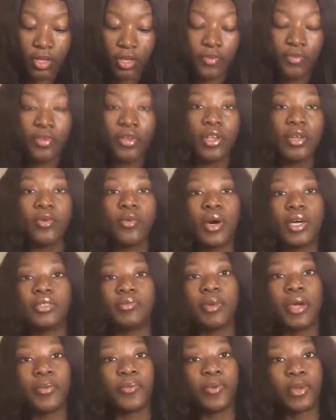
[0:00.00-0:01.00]
If you didn't
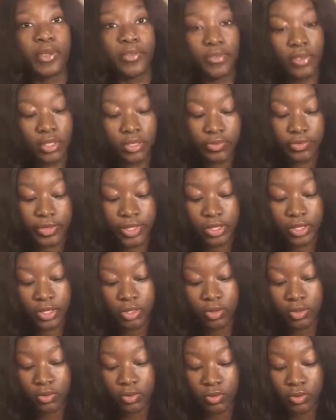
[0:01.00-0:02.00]
watch my previous
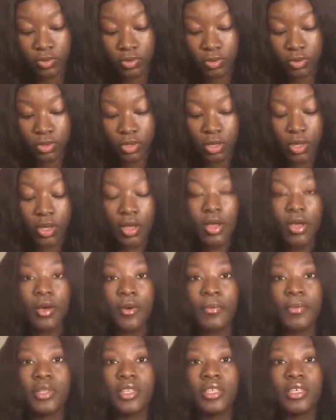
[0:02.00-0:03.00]
video.
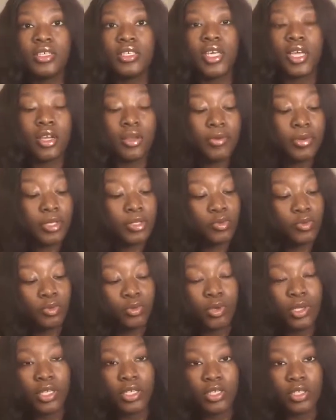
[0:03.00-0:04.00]
But this hair is
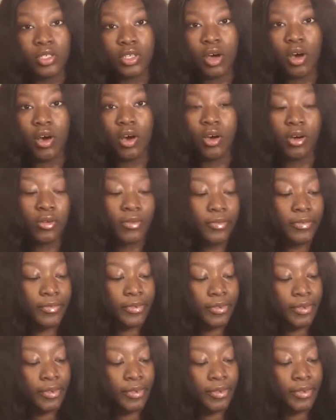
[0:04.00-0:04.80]
really soft.